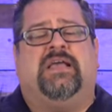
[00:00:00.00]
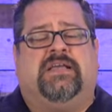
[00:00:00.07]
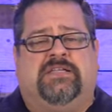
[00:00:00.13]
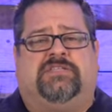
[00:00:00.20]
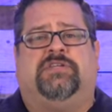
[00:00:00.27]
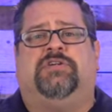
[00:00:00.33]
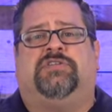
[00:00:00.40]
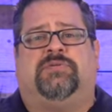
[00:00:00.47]

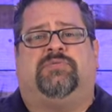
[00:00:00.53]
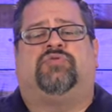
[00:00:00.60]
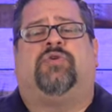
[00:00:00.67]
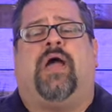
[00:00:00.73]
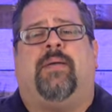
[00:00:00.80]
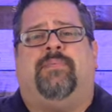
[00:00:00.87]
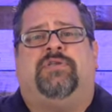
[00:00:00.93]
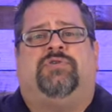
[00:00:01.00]
consider
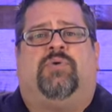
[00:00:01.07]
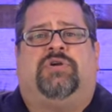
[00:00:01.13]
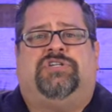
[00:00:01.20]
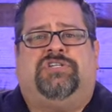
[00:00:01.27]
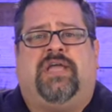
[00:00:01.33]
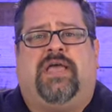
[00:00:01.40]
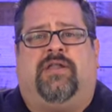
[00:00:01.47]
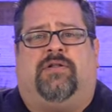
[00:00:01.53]
subscribing to our
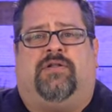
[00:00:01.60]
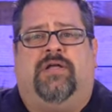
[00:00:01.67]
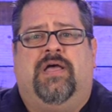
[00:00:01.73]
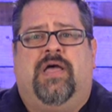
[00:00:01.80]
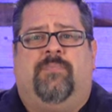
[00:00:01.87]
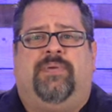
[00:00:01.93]
channel,